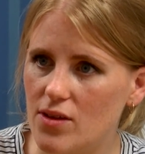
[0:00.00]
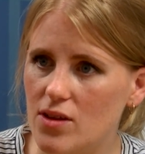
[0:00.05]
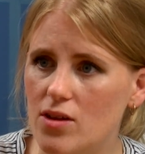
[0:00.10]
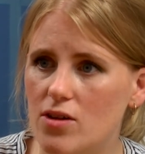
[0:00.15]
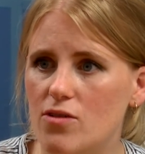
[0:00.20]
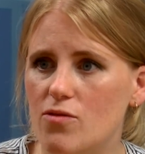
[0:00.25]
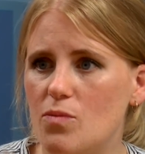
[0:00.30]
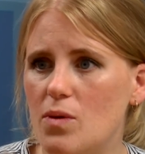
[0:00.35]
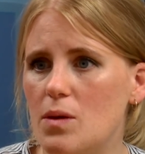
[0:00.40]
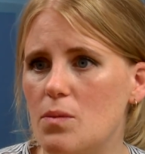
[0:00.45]
A
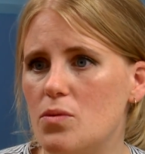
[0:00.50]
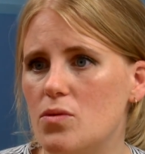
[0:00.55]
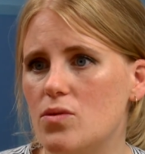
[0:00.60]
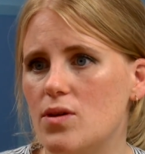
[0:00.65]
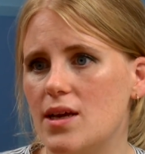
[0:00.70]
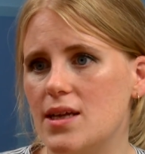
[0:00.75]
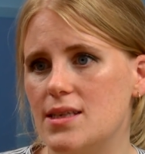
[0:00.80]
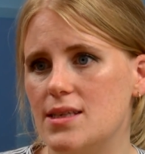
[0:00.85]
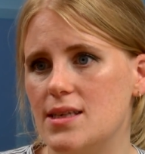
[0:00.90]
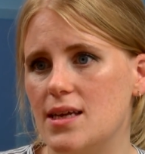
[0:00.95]
lot of people
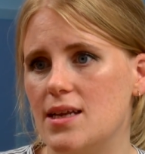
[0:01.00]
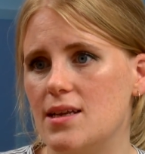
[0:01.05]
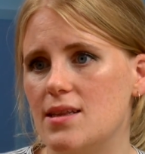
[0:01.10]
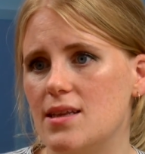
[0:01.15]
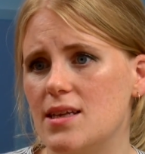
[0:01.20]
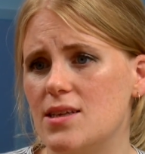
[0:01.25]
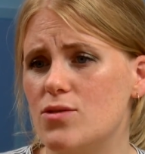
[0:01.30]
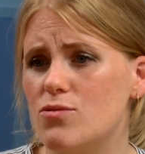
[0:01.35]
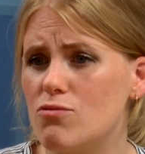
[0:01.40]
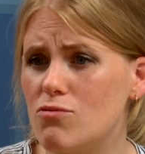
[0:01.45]
get sent
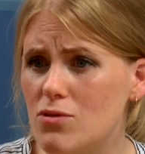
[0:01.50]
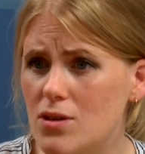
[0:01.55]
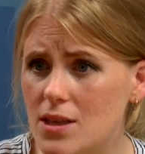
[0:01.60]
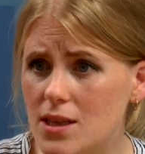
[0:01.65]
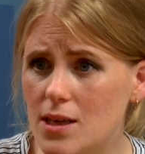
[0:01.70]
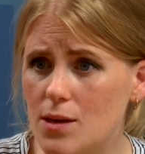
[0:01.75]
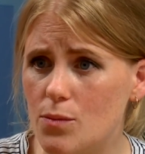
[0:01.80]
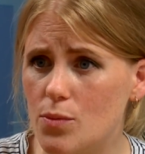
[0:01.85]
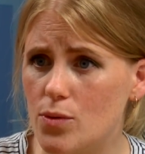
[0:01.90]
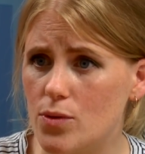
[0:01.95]
these
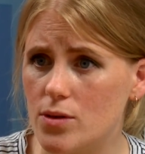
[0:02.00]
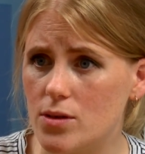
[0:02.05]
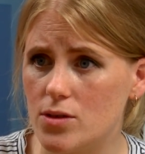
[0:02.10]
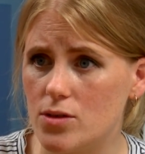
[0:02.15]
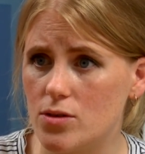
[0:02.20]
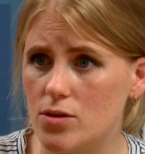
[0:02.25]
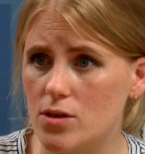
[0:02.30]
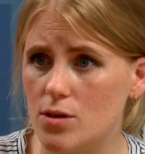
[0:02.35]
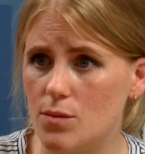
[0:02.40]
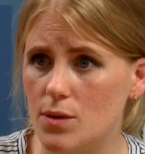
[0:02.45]
really important
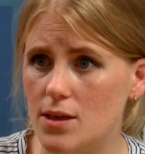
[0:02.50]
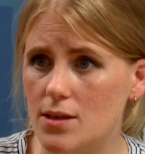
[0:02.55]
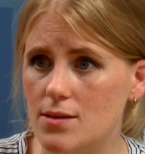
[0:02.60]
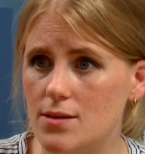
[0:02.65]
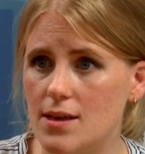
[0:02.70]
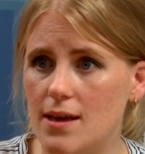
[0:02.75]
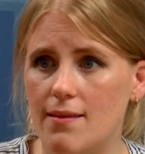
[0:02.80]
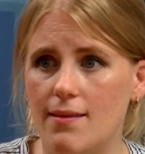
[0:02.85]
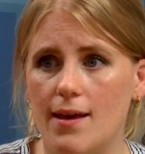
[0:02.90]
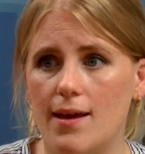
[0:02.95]

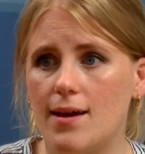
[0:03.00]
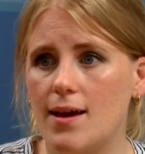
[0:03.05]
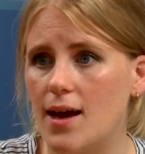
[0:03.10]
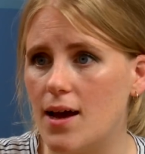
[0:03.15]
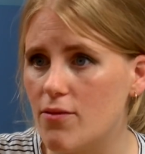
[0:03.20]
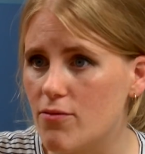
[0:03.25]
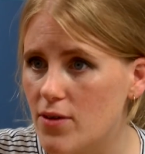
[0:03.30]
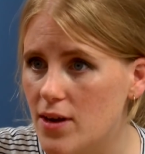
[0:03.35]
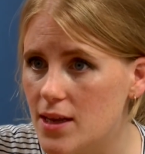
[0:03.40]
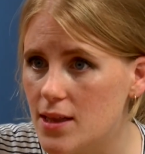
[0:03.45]
documents and they
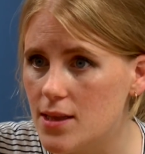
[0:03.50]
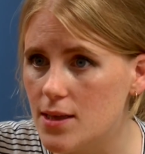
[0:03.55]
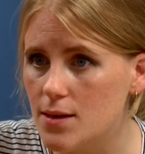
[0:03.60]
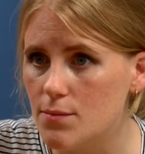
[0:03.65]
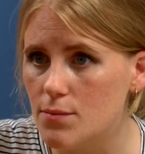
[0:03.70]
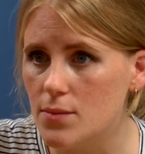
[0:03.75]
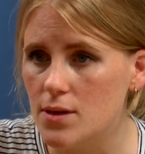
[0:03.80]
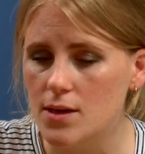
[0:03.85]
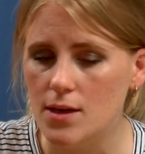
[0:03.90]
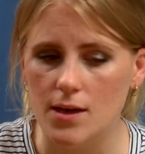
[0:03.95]
can't read
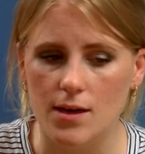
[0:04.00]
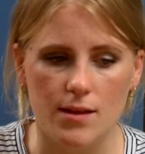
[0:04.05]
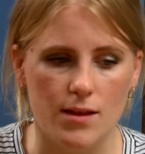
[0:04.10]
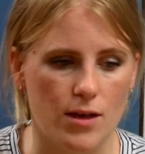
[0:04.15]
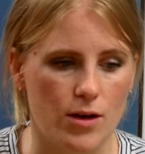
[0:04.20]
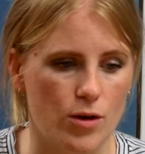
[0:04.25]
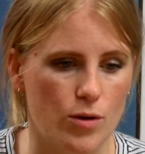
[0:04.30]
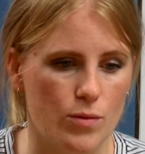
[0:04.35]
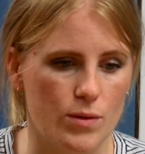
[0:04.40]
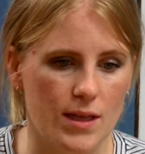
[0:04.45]
them,
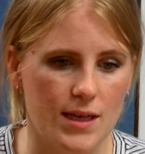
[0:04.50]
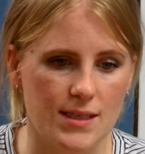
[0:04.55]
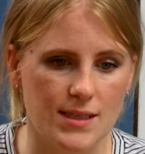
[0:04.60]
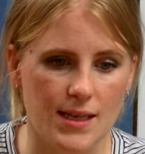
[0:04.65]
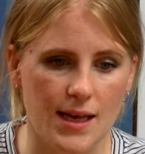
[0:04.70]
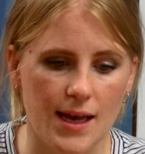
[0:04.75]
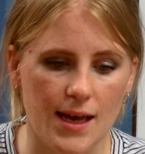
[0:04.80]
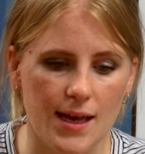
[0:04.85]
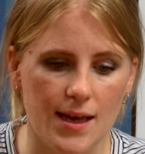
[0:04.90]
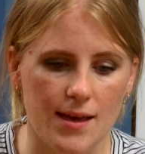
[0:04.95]
they don't know what they
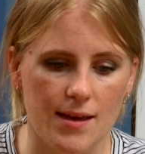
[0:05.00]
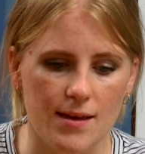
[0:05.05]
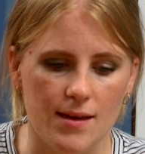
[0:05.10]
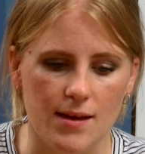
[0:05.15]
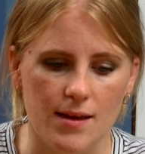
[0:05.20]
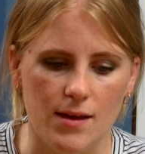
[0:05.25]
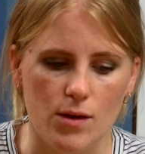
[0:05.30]
say,